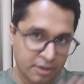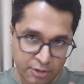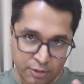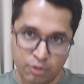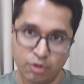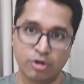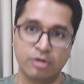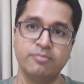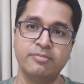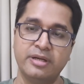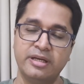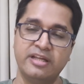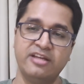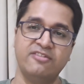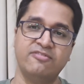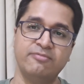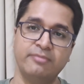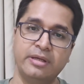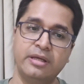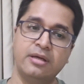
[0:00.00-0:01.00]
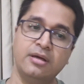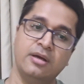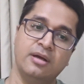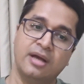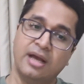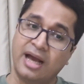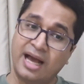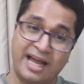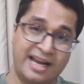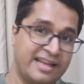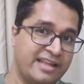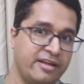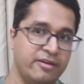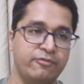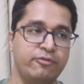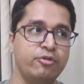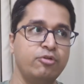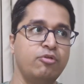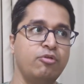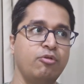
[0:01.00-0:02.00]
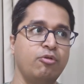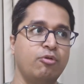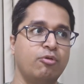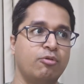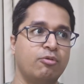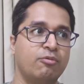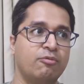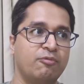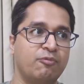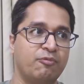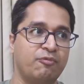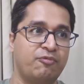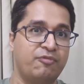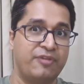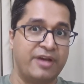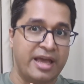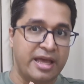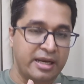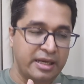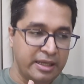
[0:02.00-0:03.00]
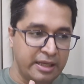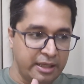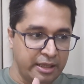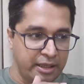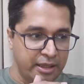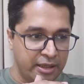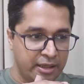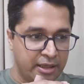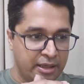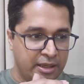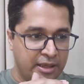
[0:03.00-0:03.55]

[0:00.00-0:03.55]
Don't believe me? I'll give you very